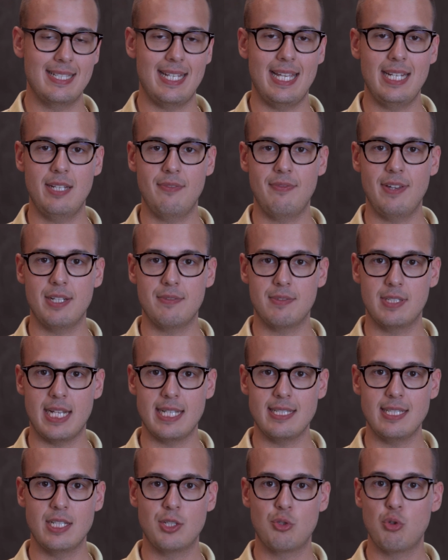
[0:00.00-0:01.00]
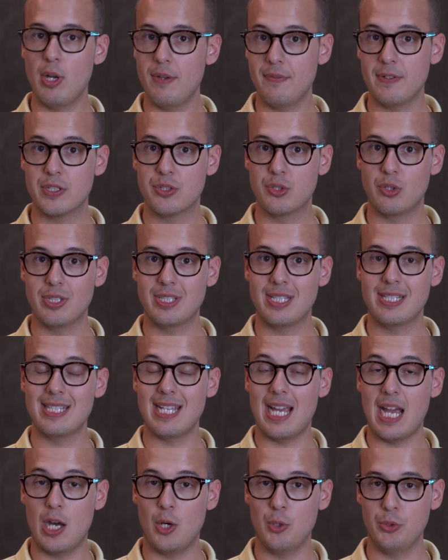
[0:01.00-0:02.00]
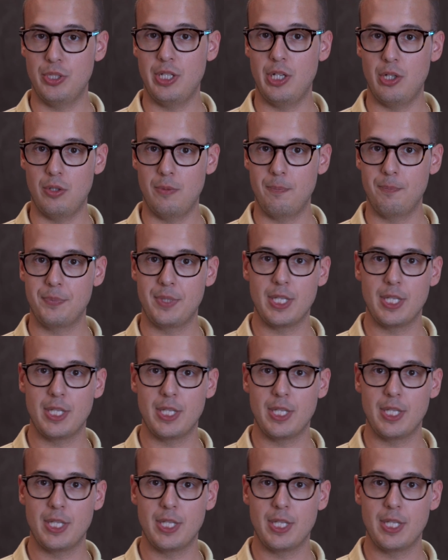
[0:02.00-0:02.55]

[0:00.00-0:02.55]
native advertising traffic sources out there.